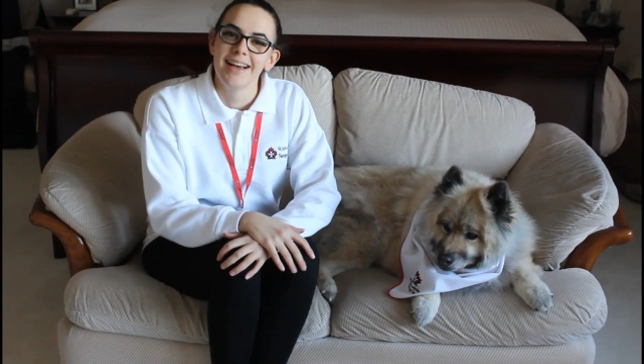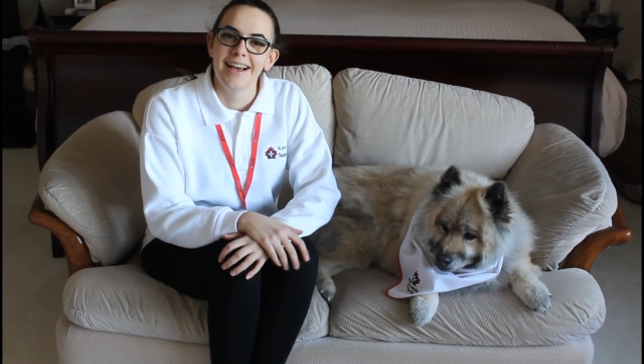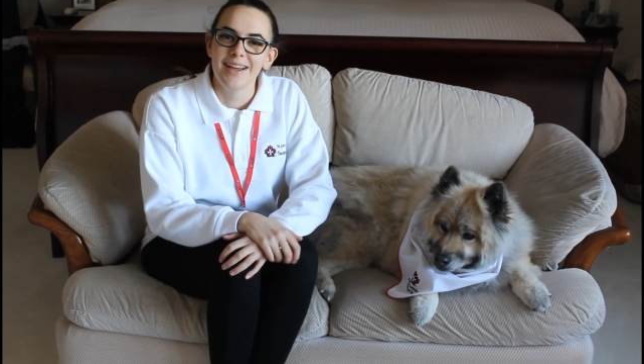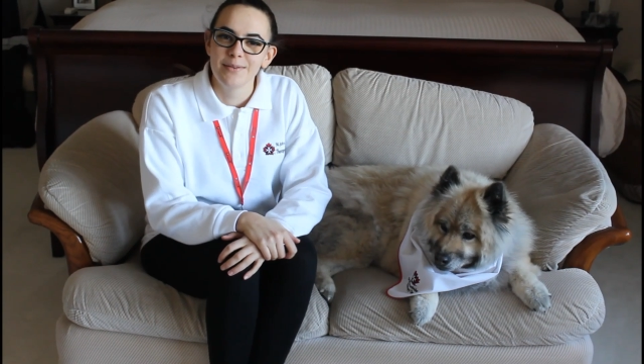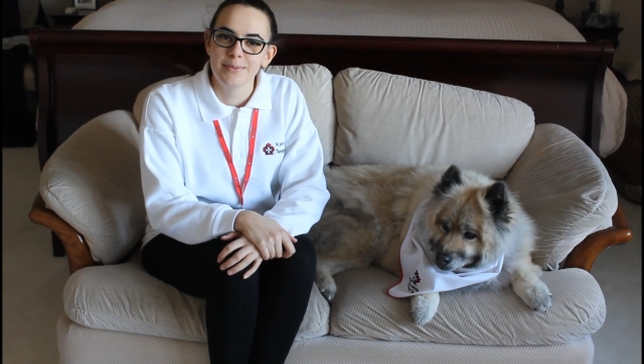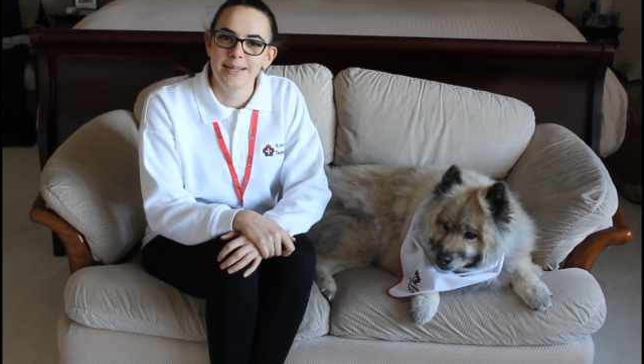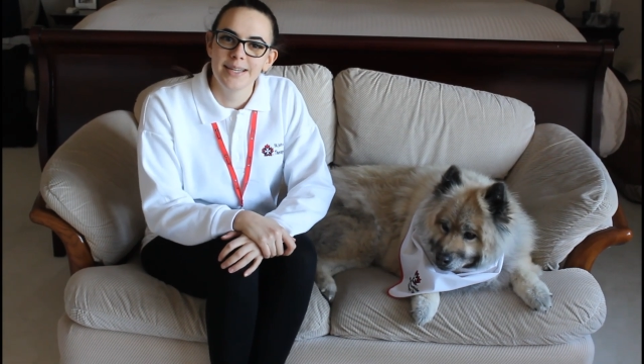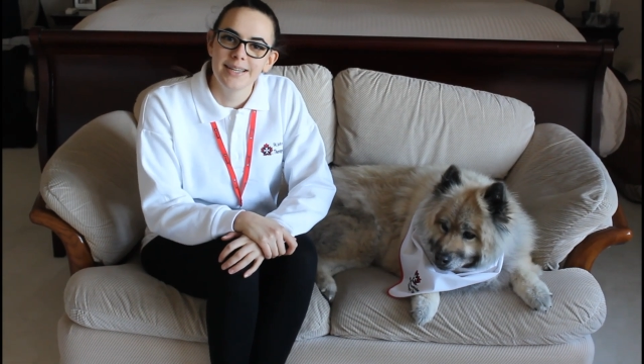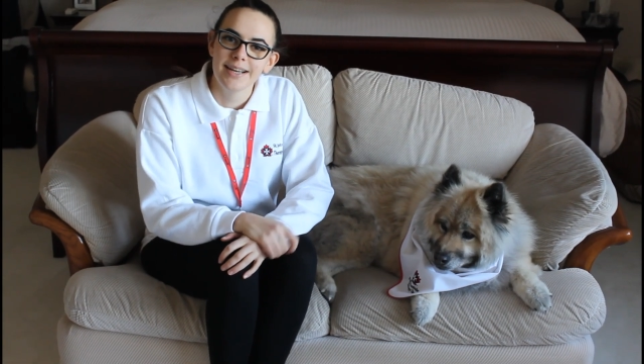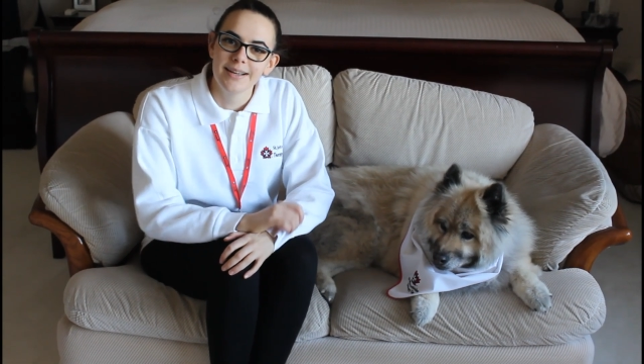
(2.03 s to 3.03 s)
Hi
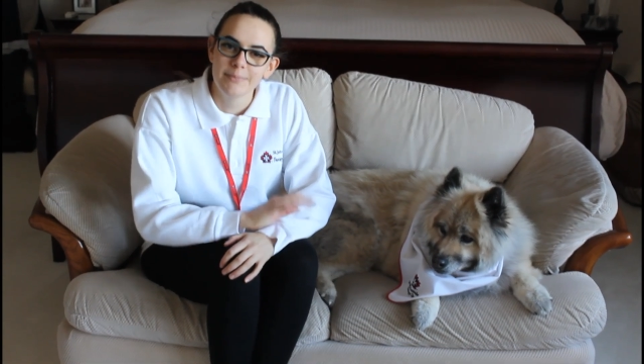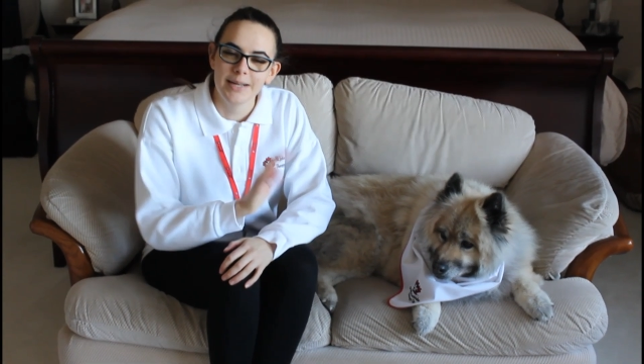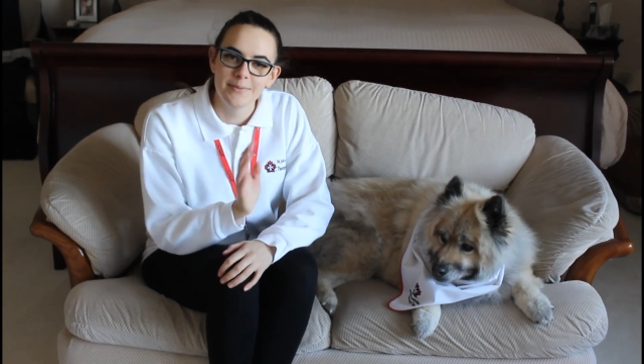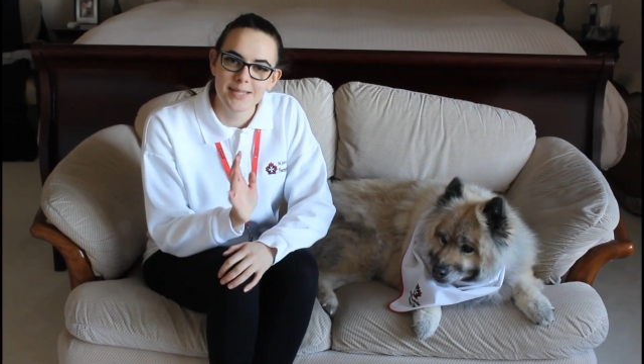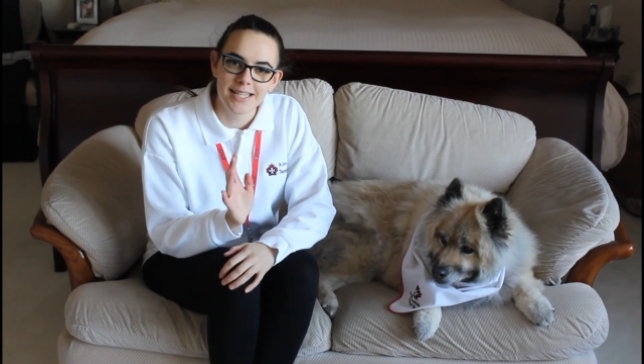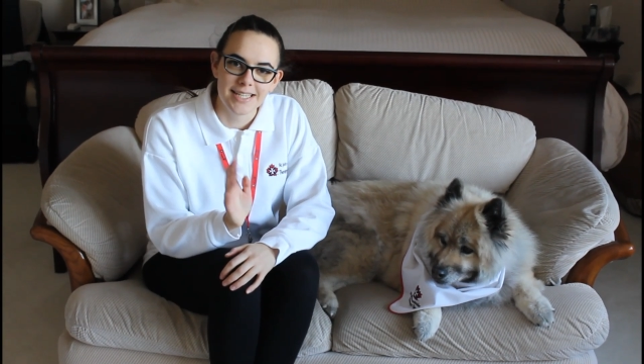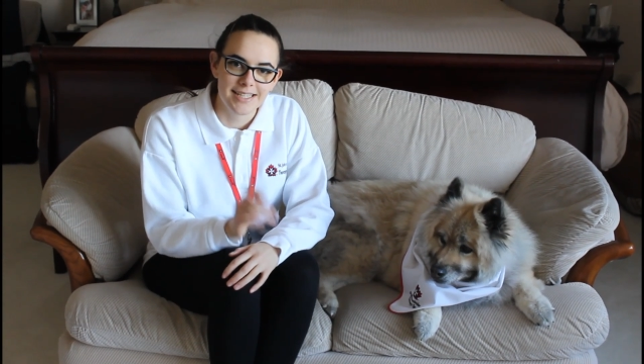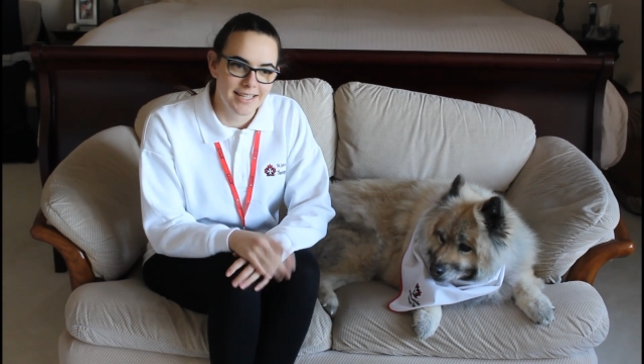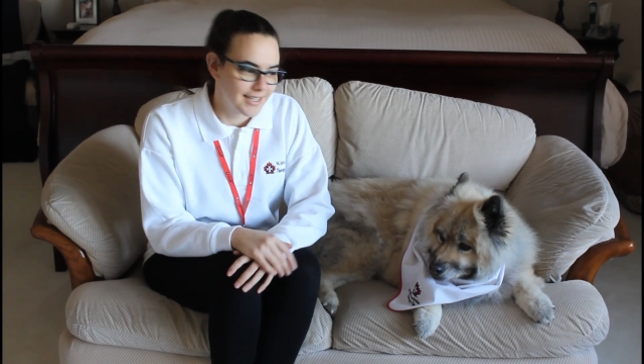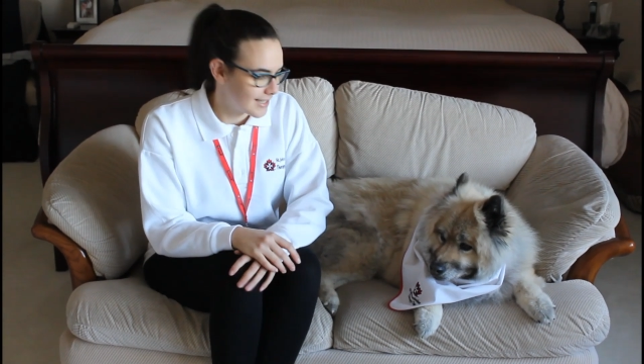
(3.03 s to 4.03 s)
everybody, my name is
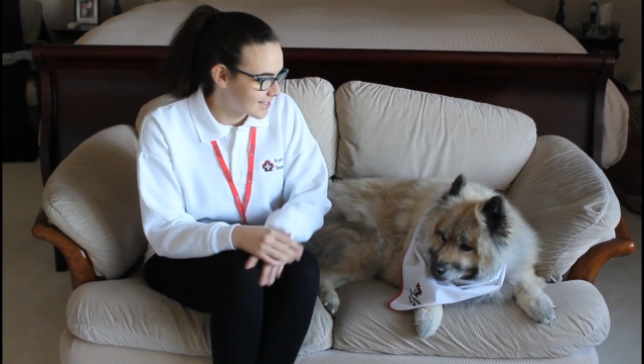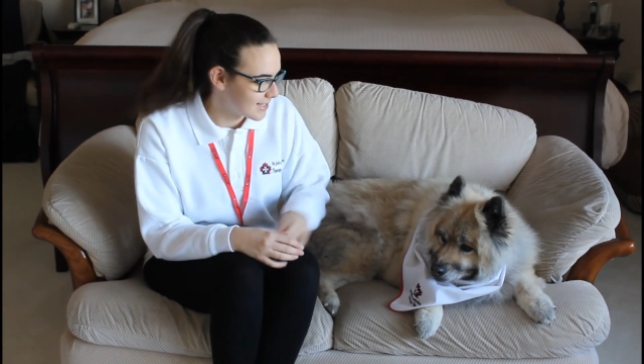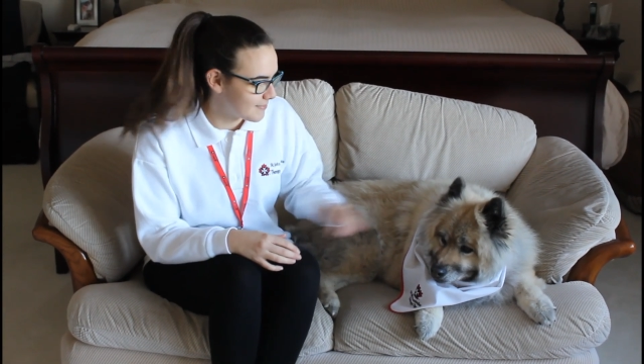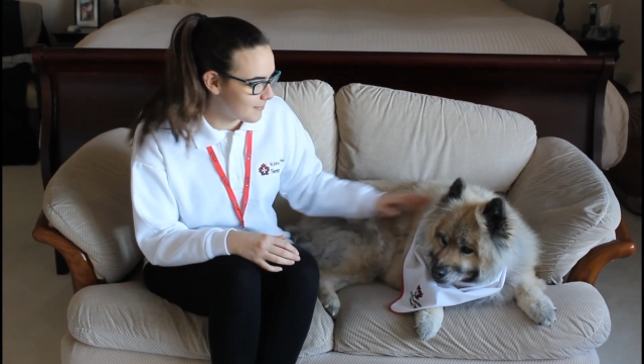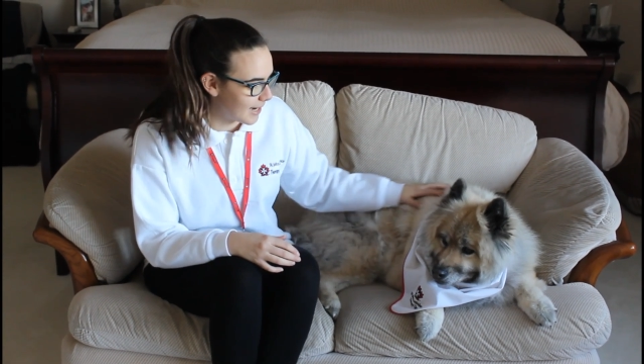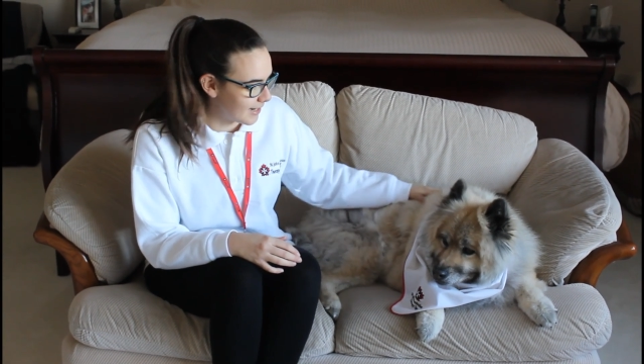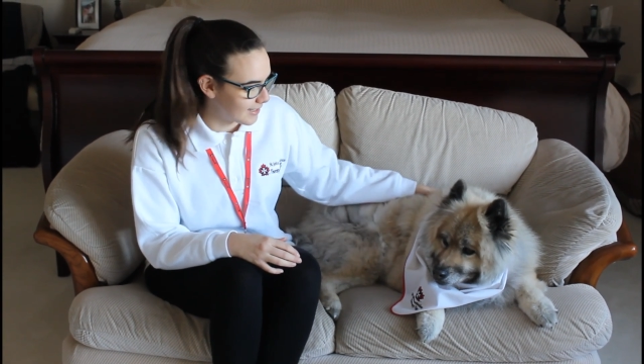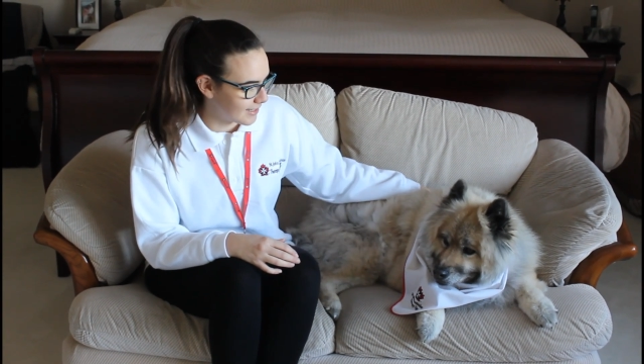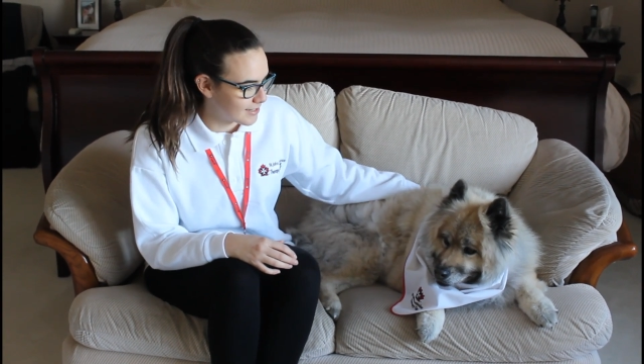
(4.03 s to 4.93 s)
Alyssa and this is Mandi.